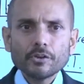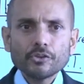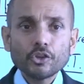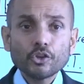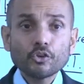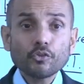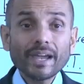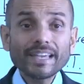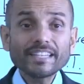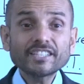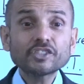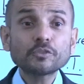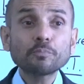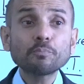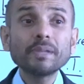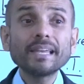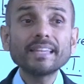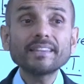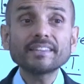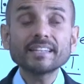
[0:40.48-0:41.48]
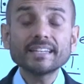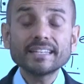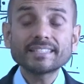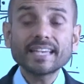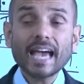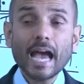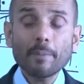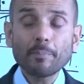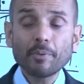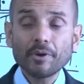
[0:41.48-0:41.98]
the great split that has
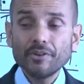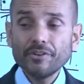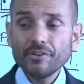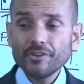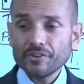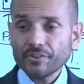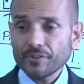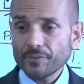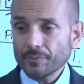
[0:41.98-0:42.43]
happened,